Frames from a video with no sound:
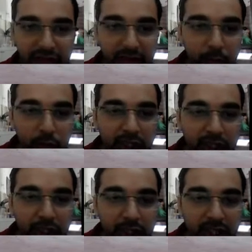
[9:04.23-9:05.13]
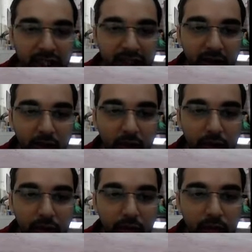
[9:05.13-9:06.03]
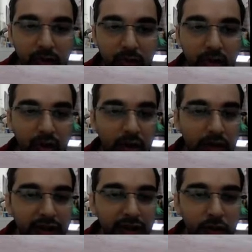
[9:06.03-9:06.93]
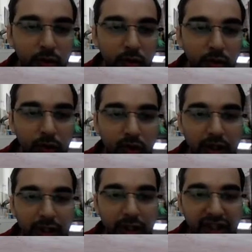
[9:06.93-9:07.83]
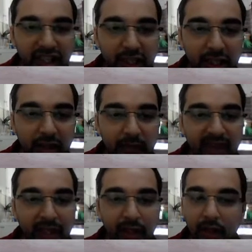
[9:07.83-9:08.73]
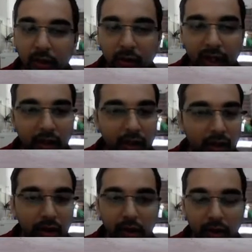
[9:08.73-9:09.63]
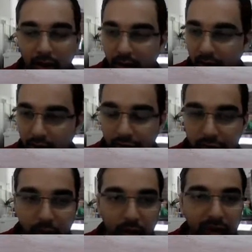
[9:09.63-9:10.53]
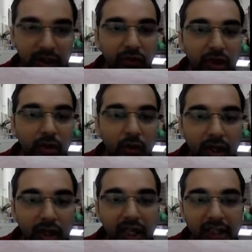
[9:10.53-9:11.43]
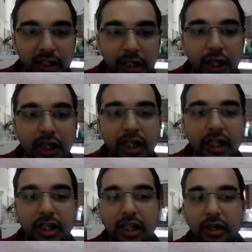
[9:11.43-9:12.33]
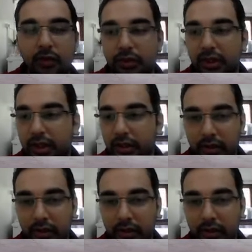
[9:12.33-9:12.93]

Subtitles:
If suppose I deteriorate the ortho, these two ortho are deteriorated, okay, so you will not get the deteriorated hydrogen.